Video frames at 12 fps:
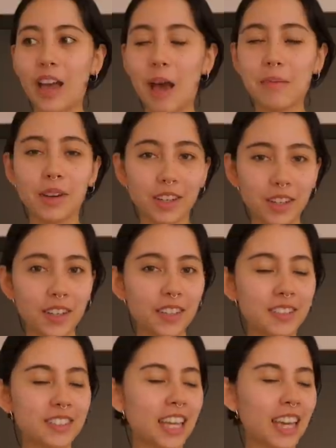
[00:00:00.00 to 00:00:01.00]
I'm
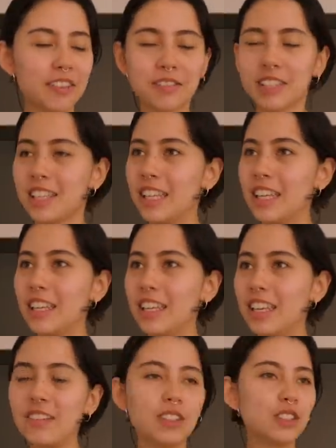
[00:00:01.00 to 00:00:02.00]
gonna take everything
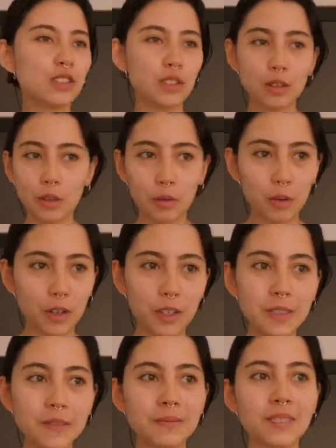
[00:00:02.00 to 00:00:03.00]
even
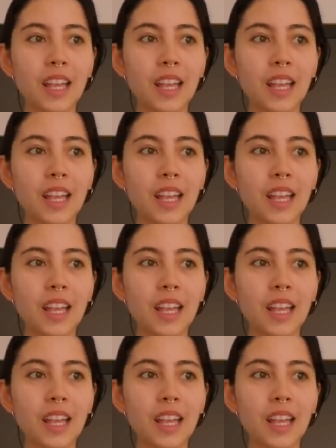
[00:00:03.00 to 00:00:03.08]
slower